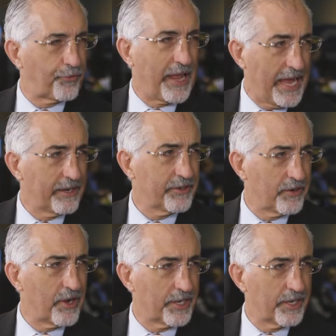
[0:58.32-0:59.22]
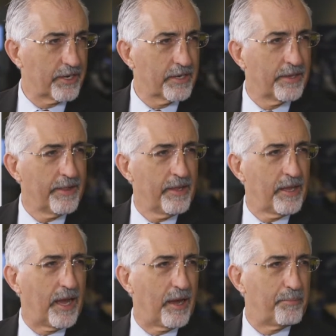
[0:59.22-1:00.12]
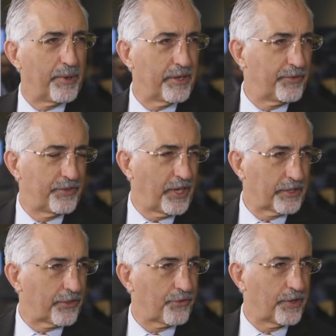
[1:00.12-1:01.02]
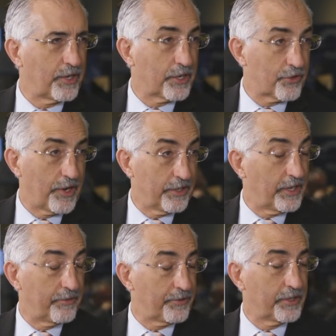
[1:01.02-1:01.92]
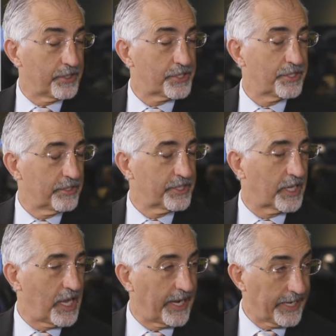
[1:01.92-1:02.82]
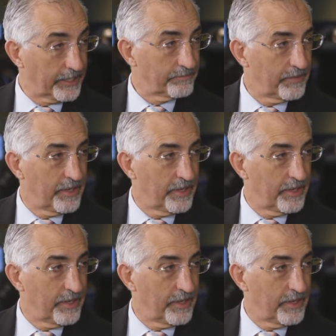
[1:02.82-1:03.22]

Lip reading: flat year on year, but if you take the 3-year trend, definitely still declining.